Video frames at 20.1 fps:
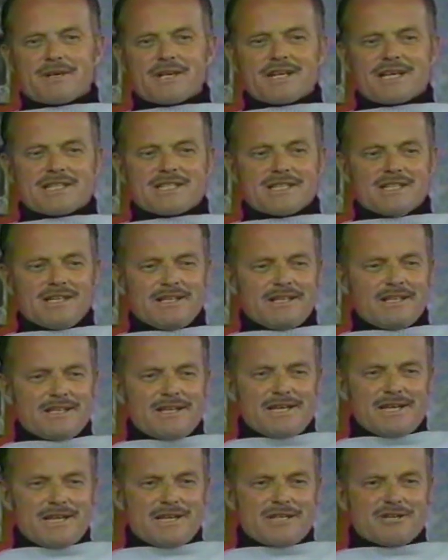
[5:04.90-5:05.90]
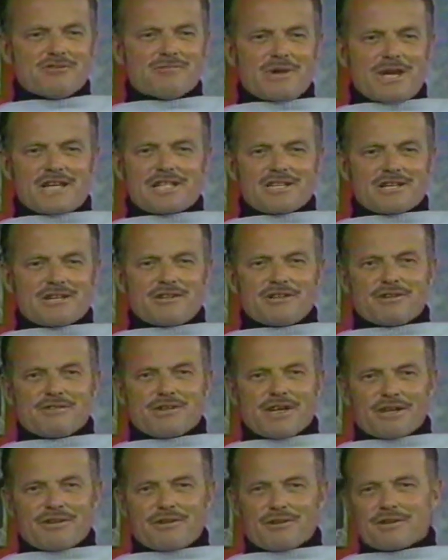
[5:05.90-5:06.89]
because in New Mexico
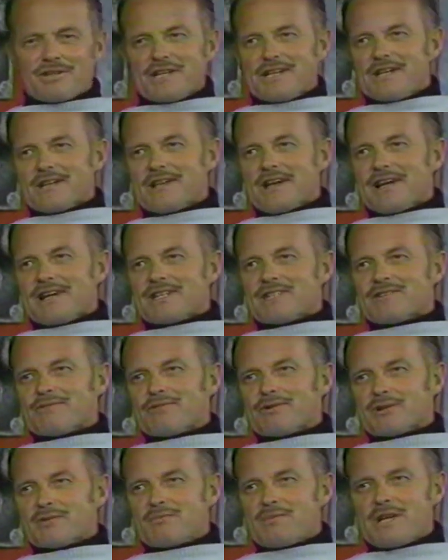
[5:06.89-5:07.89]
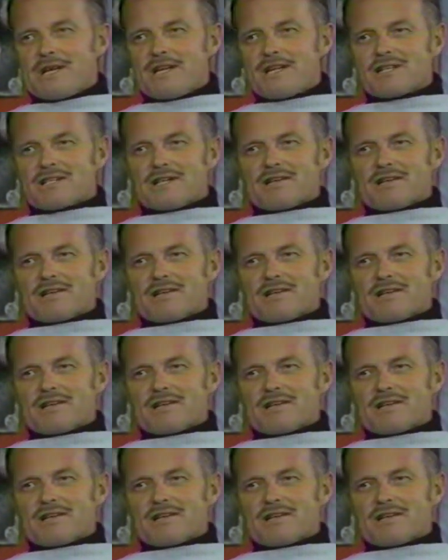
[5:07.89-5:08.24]
you've got 13,000-foot peaks.